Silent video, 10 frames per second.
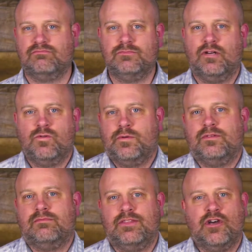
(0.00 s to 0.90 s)
young
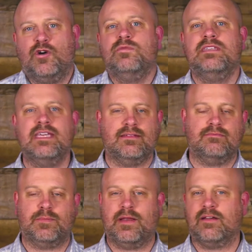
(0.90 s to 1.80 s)
woman in the home did,
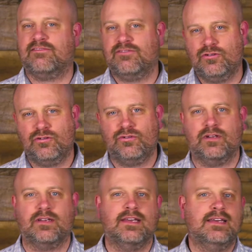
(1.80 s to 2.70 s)
preparing food and